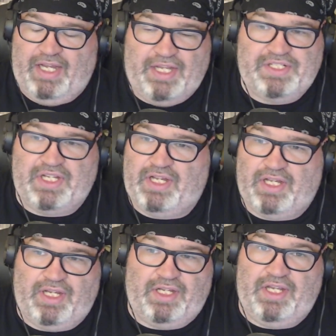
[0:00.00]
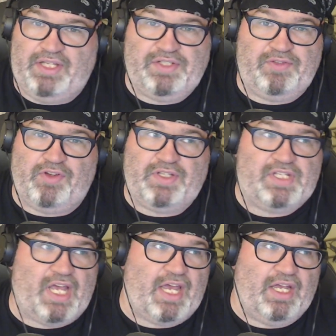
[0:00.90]
It's a it's a fun
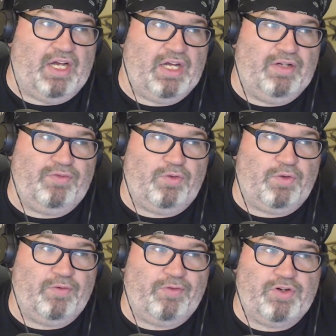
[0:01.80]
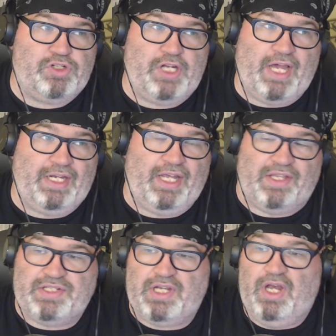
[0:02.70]
day uh, for for
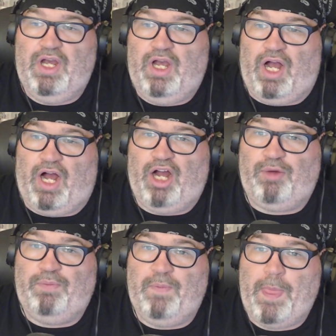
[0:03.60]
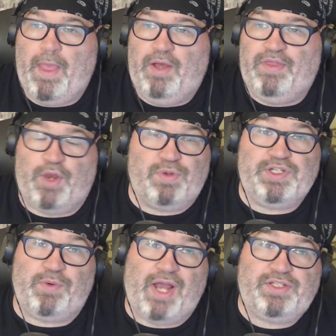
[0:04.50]
shenanigans. Um, there was
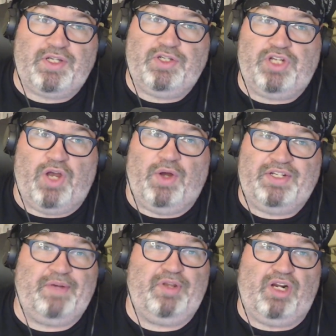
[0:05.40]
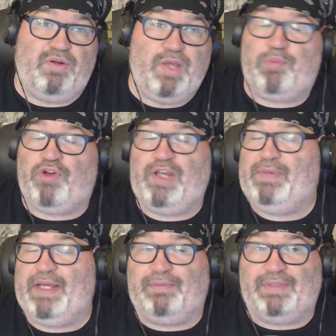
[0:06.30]
a wrestling show, a WWE
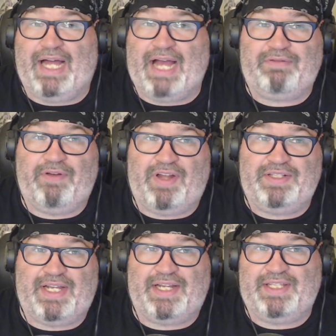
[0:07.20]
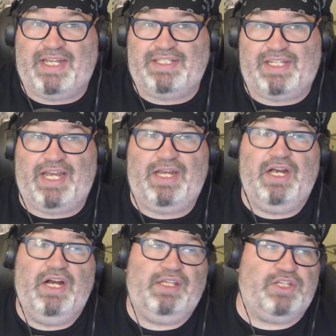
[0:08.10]
Premium Live event, as they say,
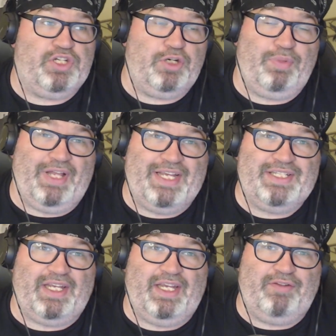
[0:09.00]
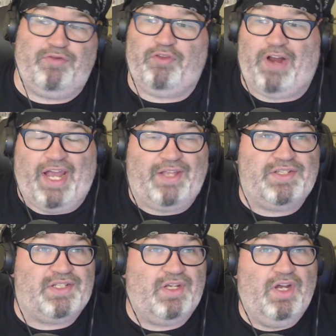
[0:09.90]
that took place in
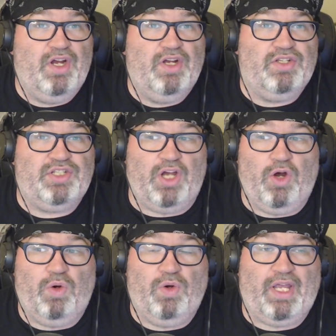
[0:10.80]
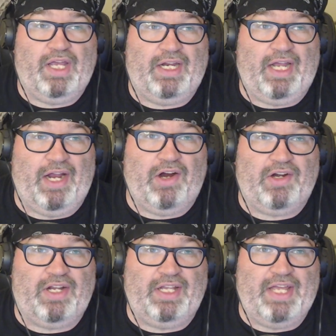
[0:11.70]
France. So it
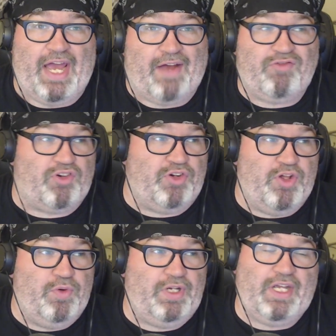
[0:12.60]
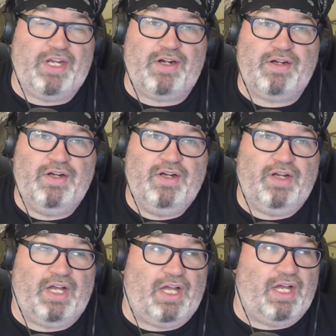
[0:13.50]
aired in the afternoon here
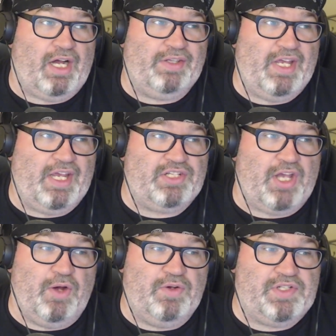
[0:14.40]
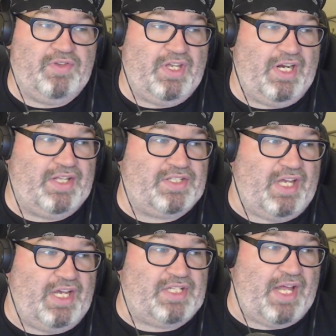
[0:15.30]
uh, on the east coast of the United
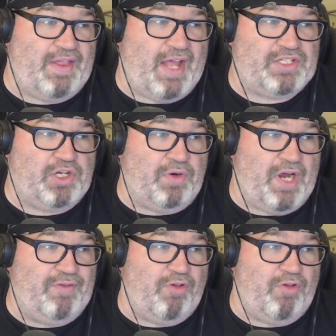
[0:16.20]
States, and that's great